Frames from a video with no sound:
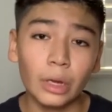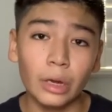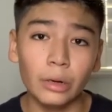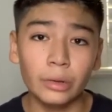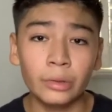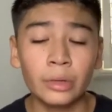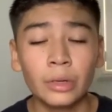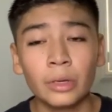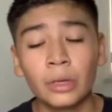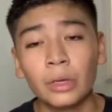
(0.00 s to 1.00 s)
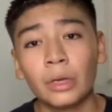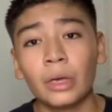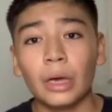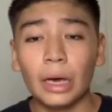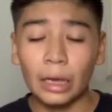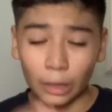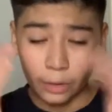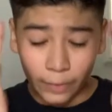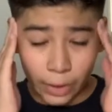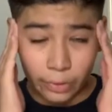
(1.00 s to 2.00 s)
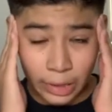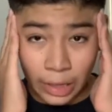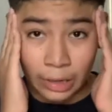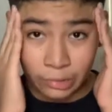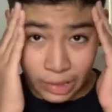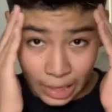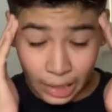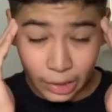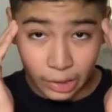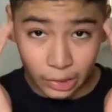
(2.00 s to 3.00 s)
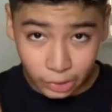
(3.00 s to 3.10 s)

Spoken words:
And I love how he has that